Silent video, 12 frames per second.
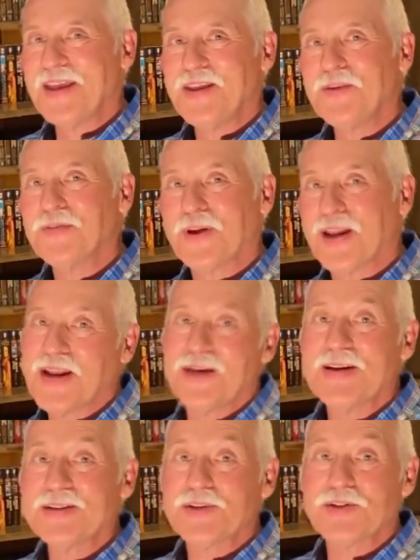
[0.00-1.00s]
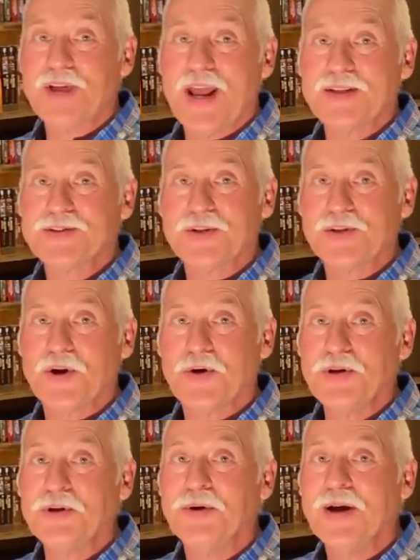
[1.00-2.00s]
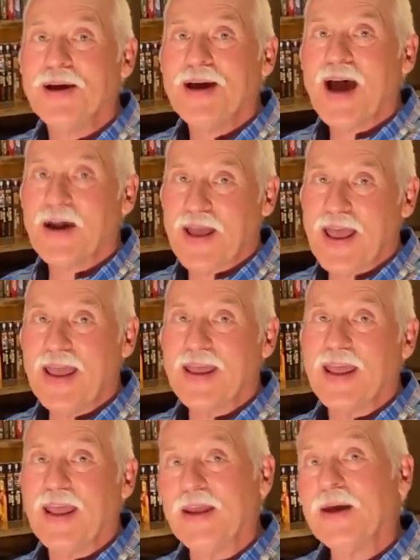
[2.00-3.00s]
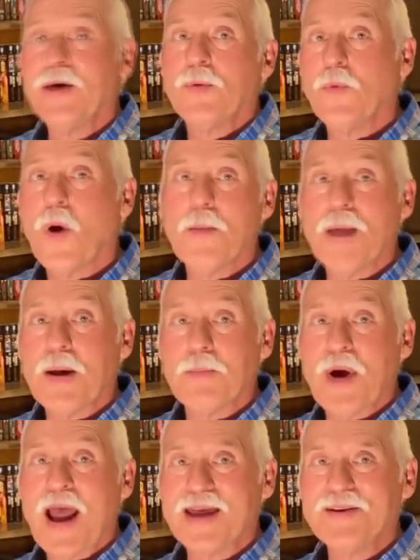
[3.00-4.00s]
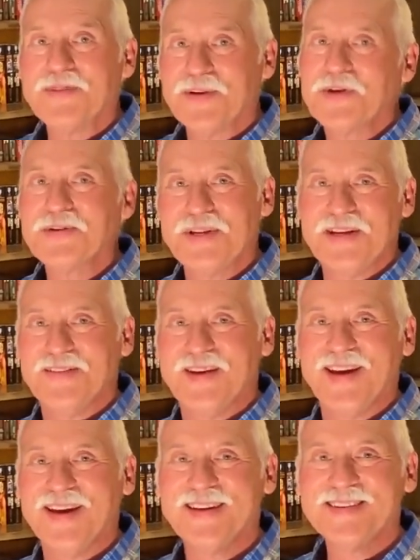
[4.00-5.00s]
you for giving us a chance to show you how to hang a wall mount bracket for your TV.